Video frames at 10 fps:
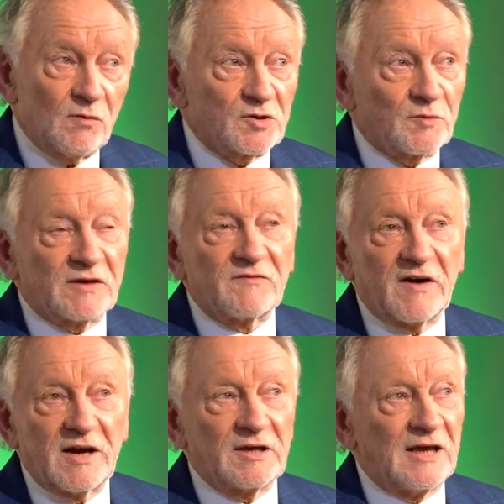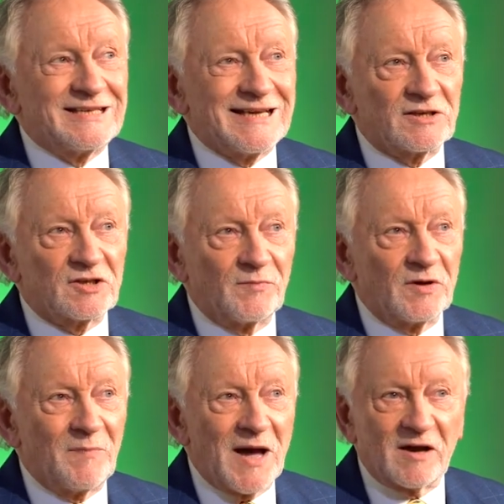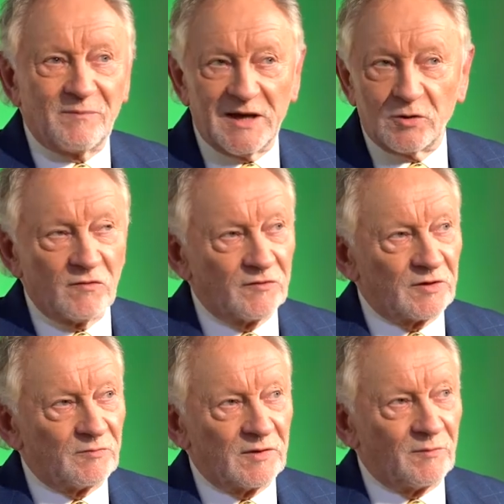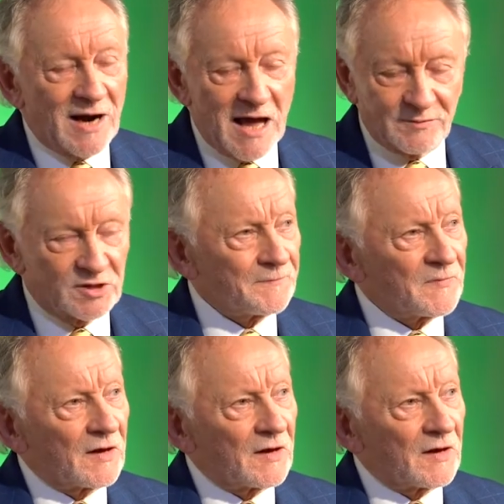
which were getting very intense about Bach, Beethoven, and, and Brahms.